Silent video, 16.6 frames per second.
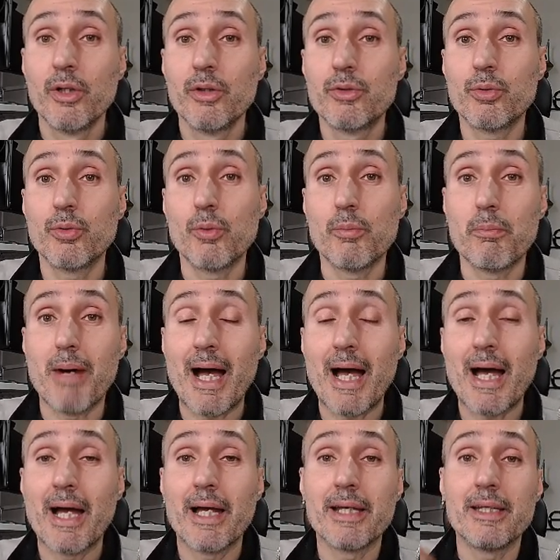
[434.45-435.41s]
to
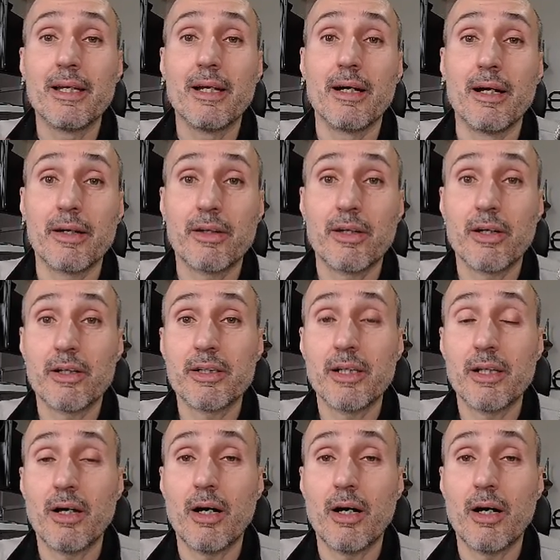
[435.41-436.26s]
my kernel